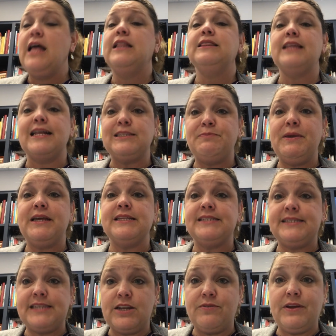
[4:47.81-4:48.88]
Let's be
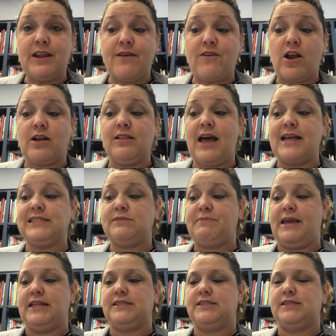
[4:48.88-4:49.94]
considerate of our
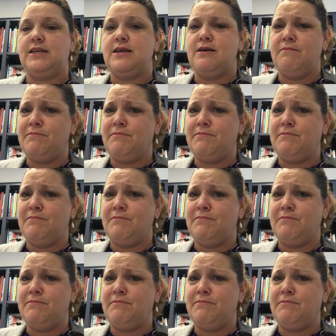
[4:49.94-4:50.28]
classmates.